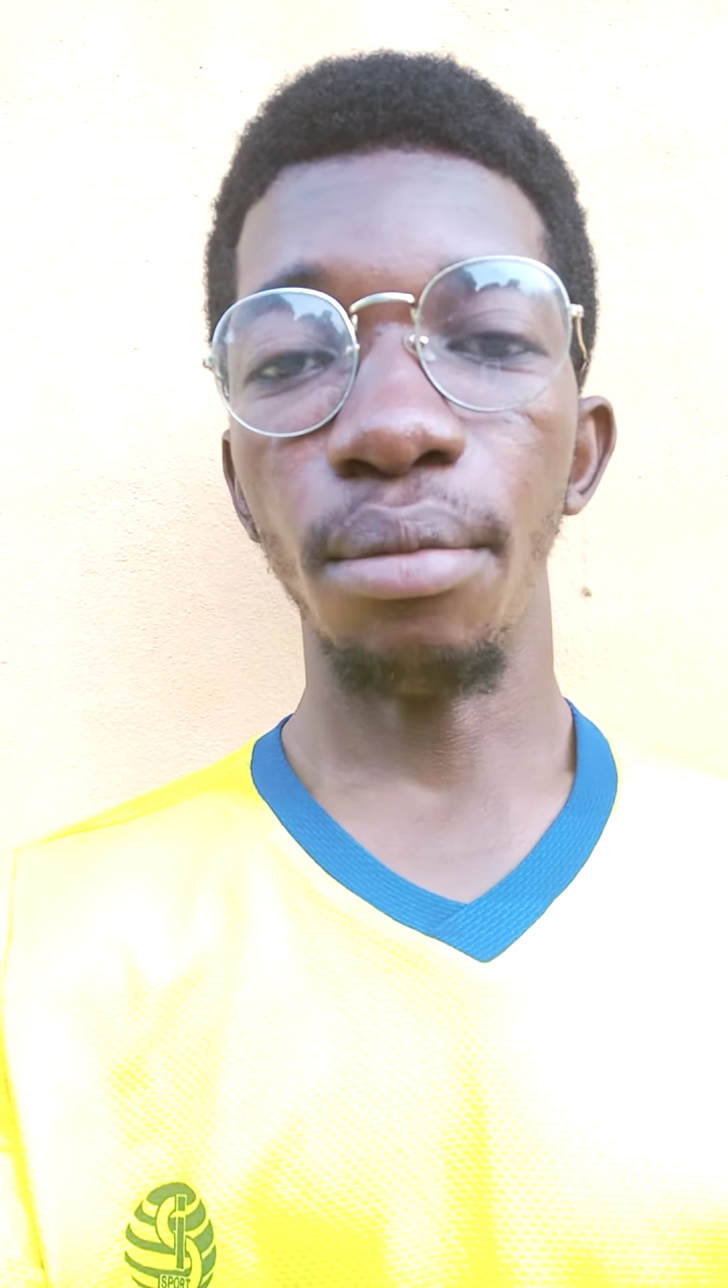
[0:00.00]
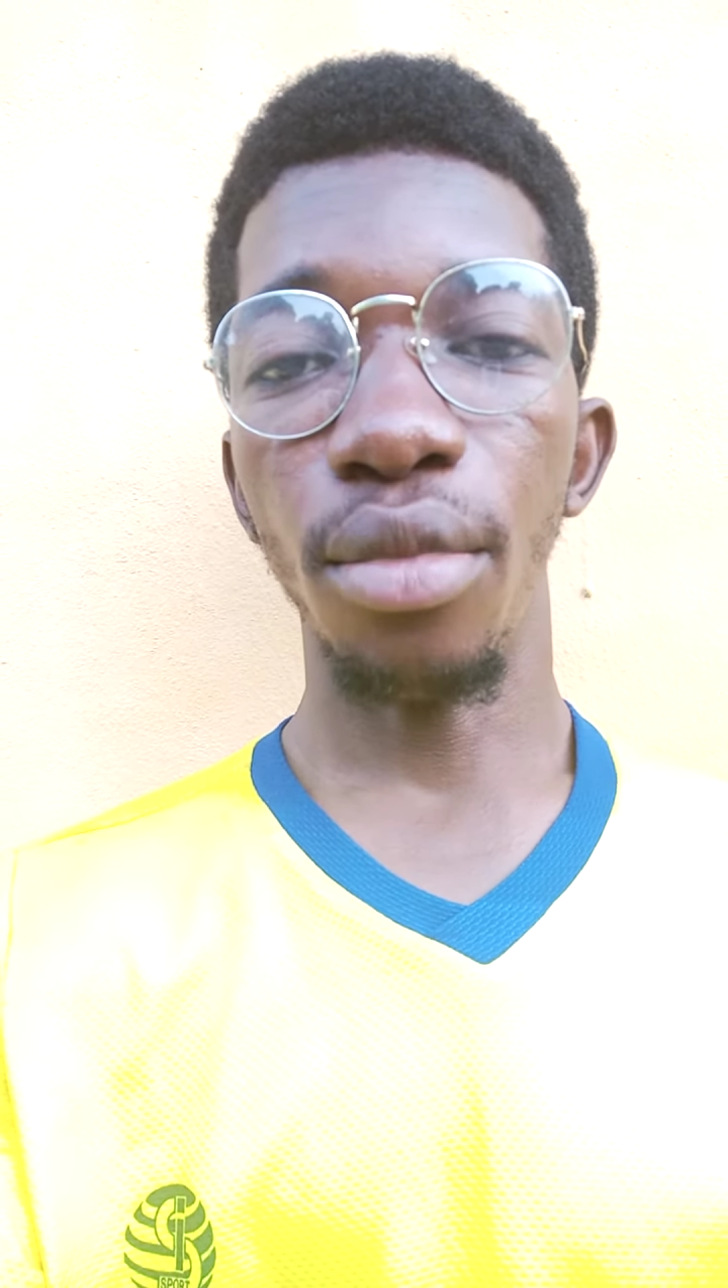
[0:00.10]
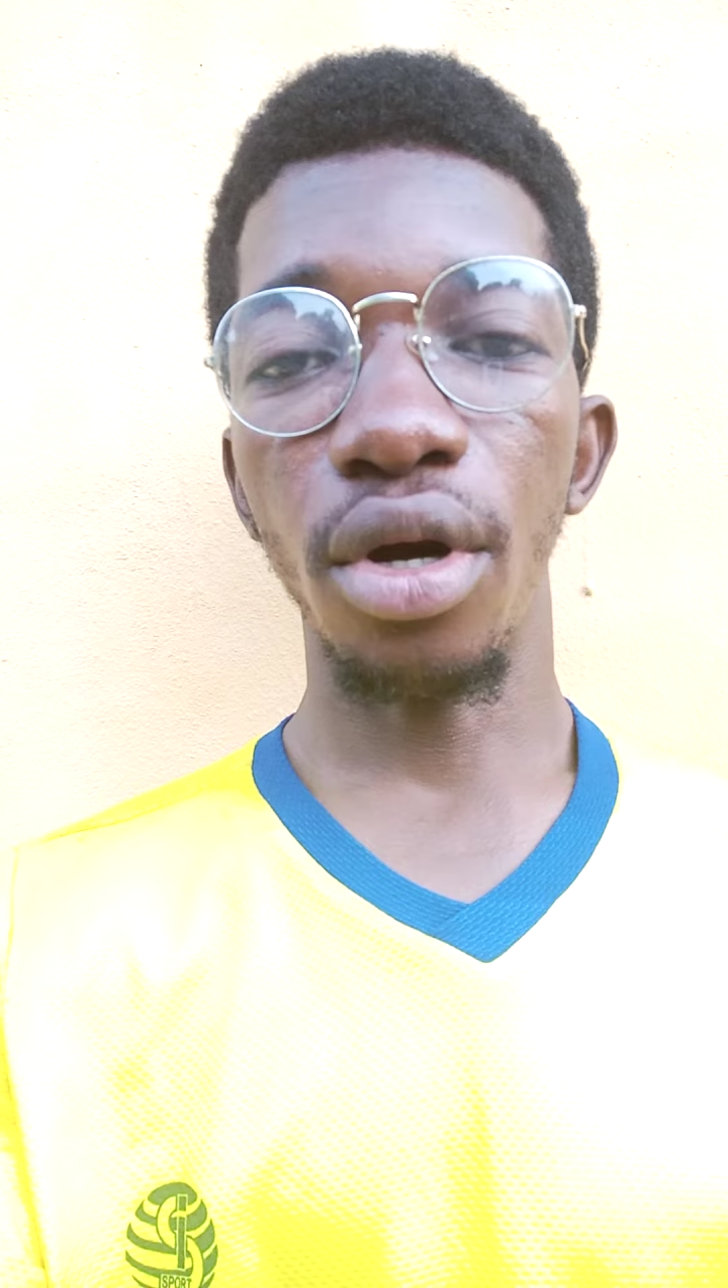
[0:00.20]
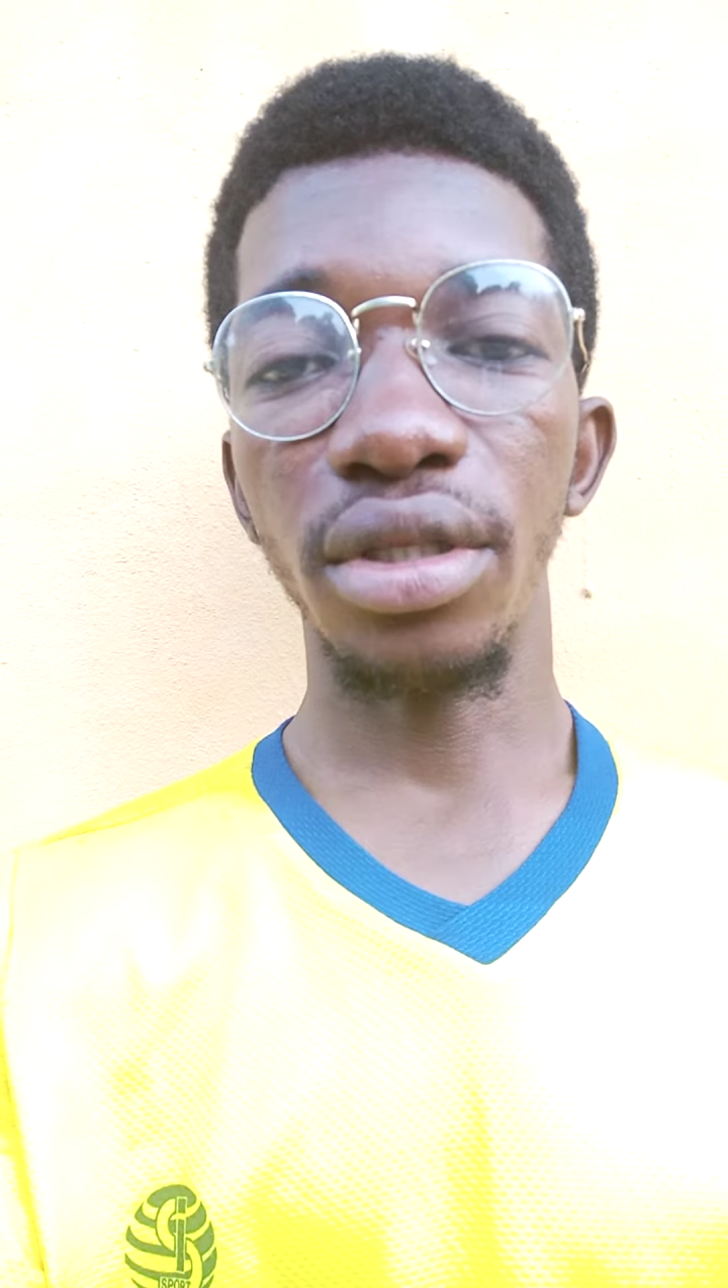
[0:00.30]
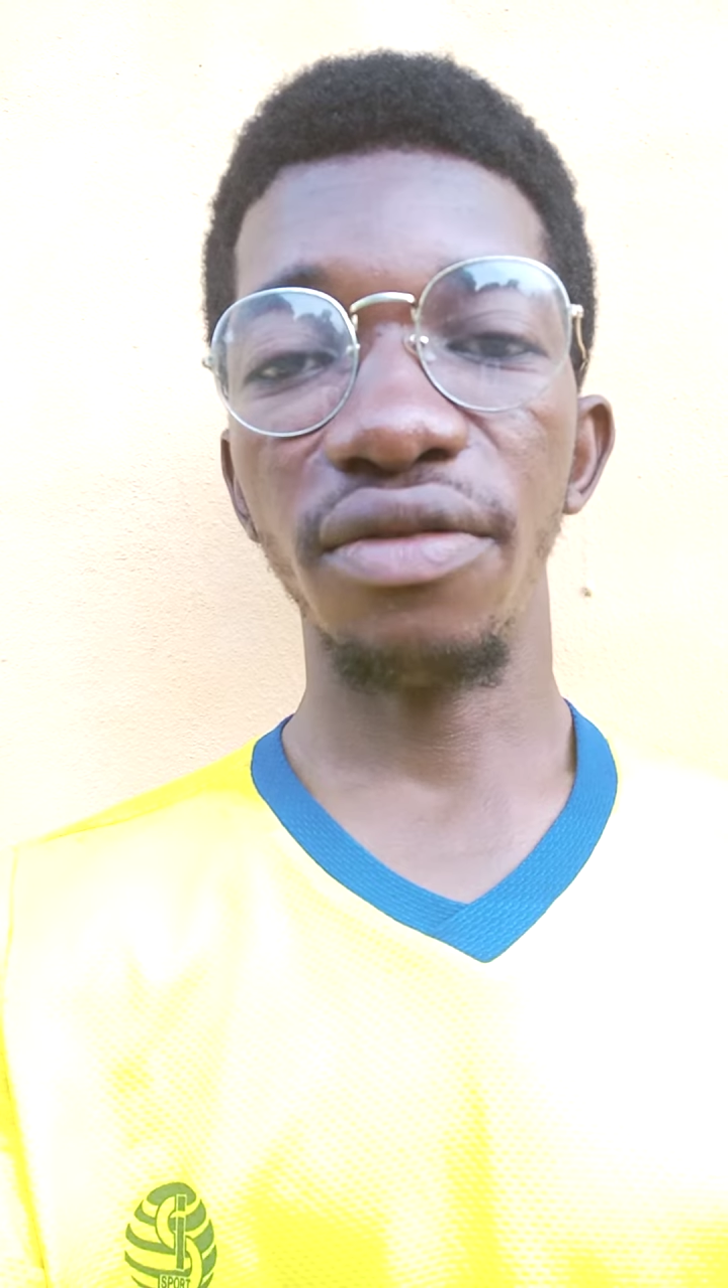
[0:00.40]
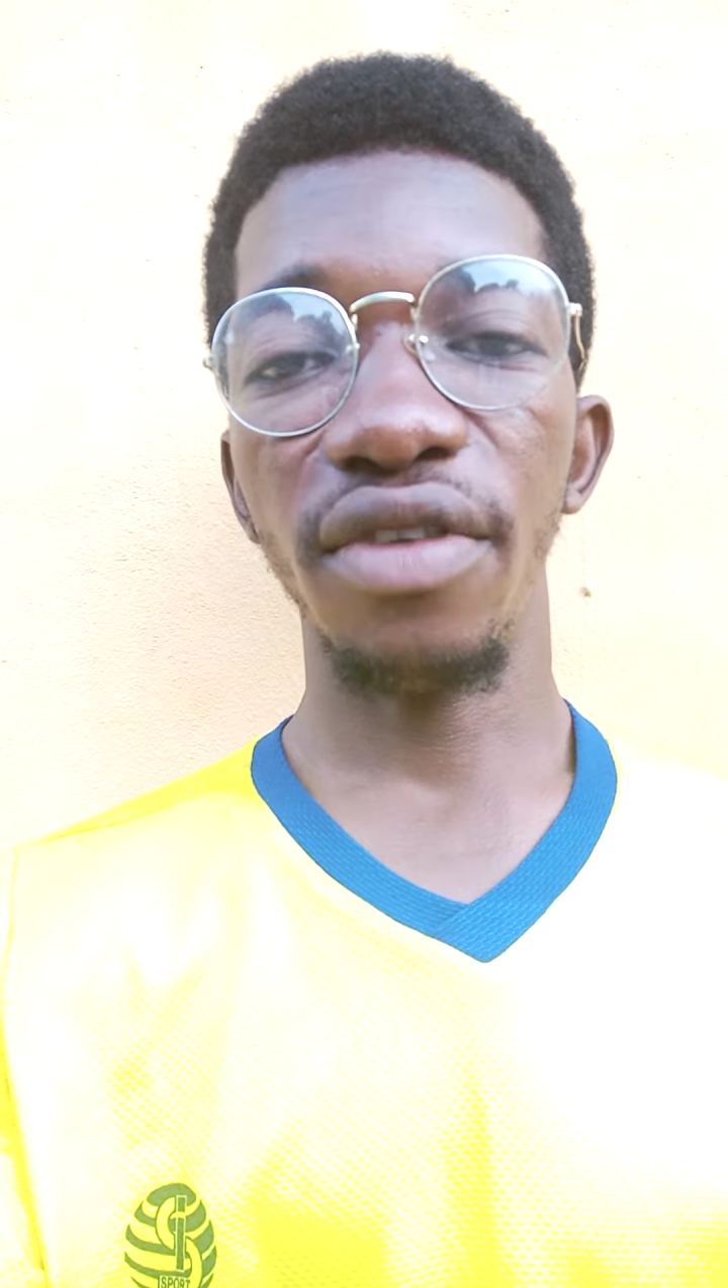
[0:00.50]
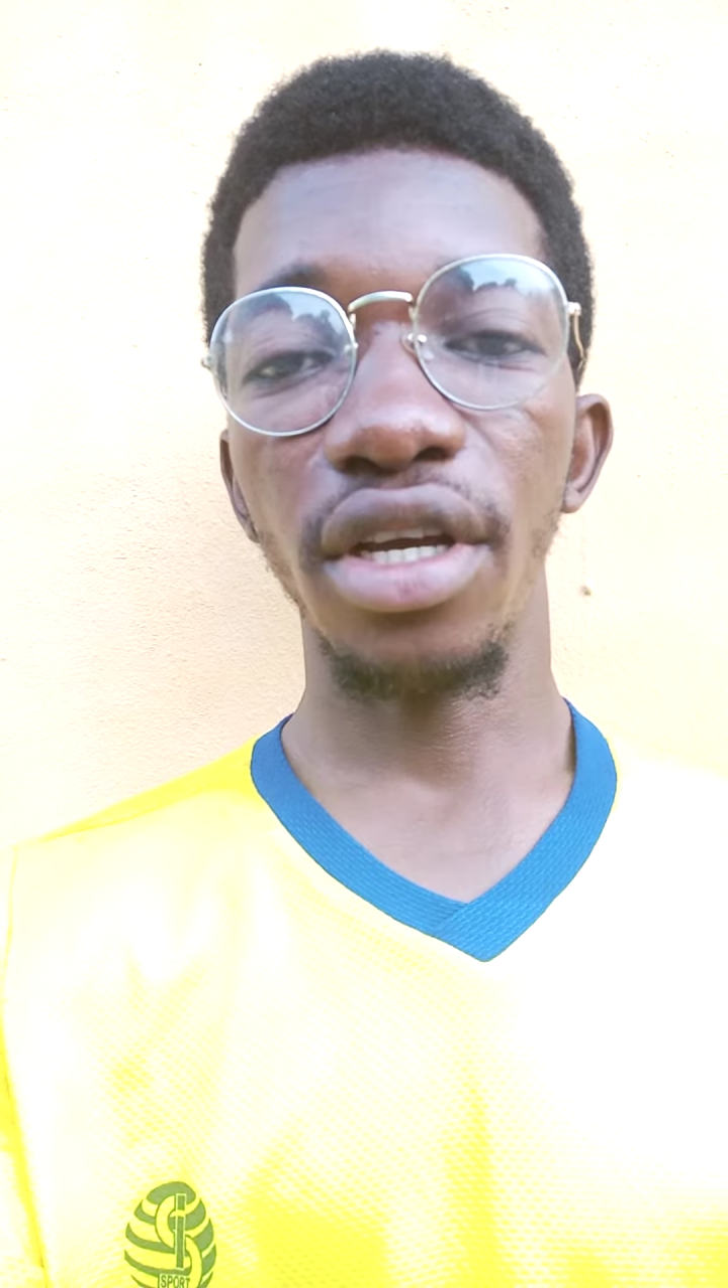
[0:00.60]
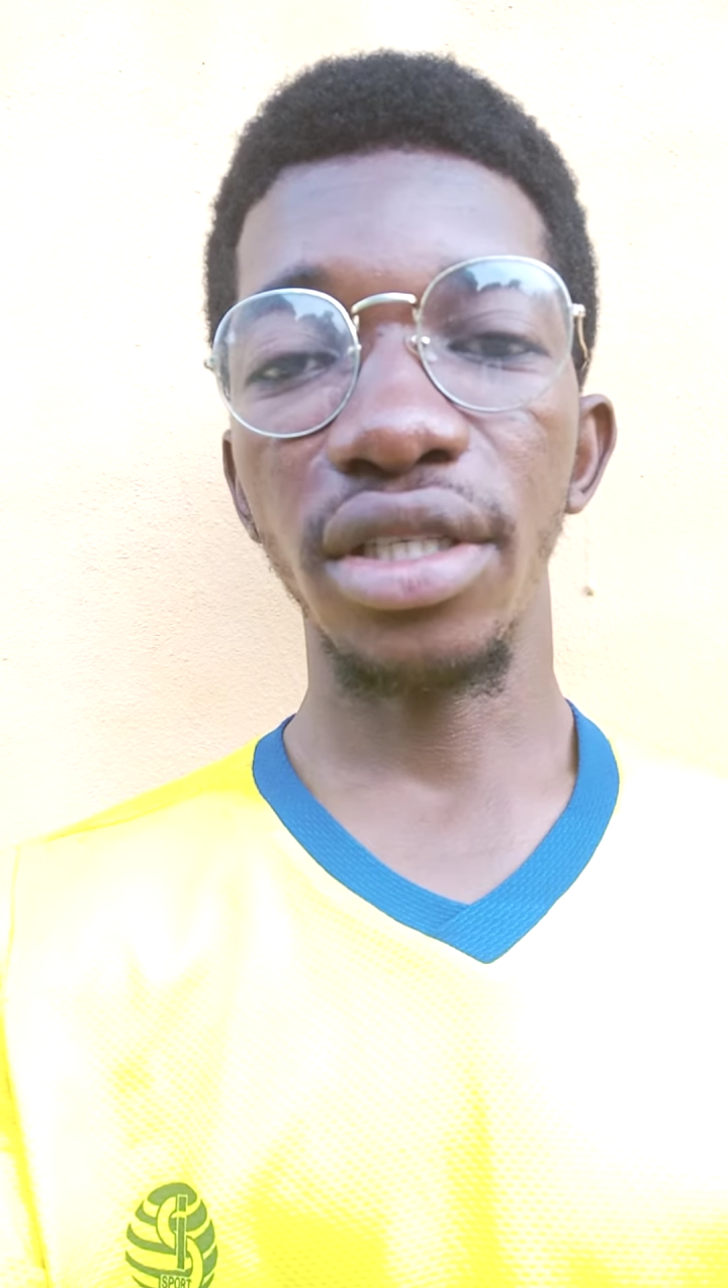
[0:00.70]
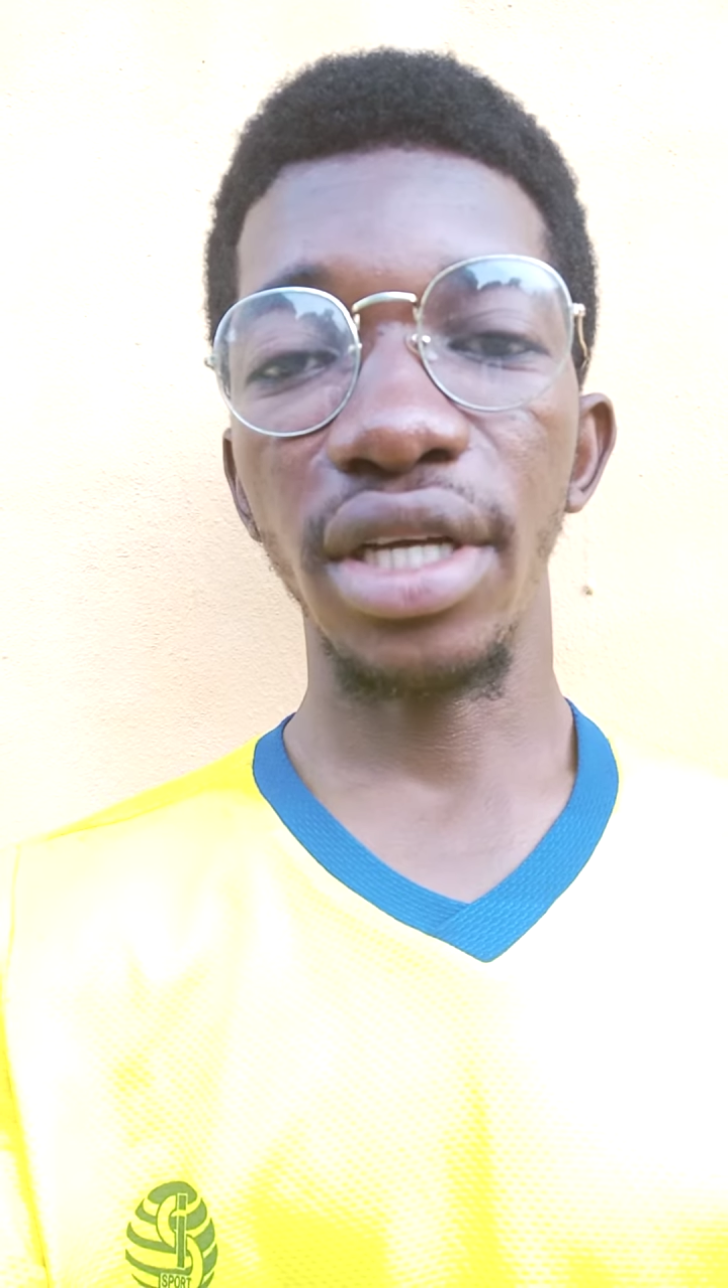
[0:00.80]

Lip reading: brought various